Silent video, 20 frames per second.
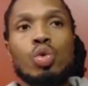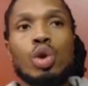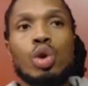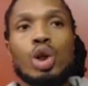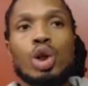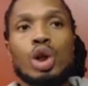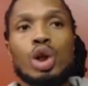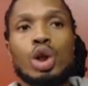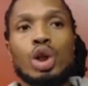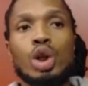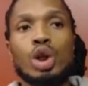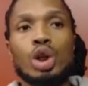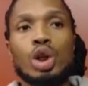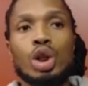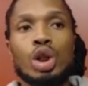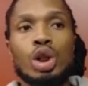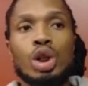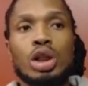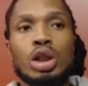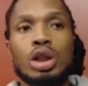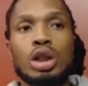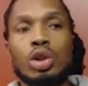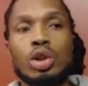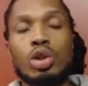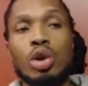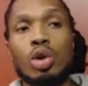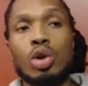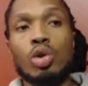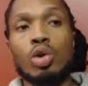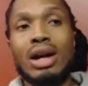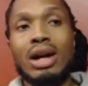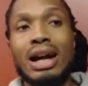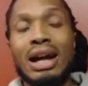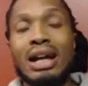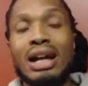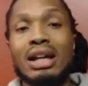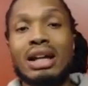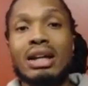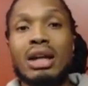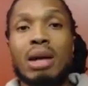were,
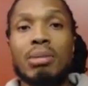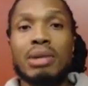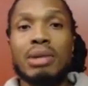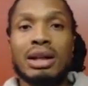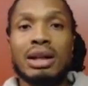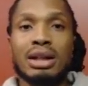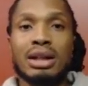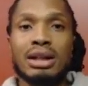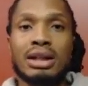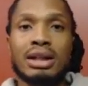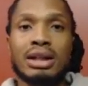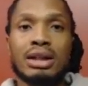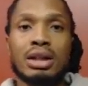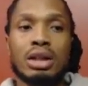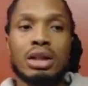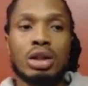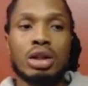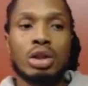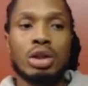economically,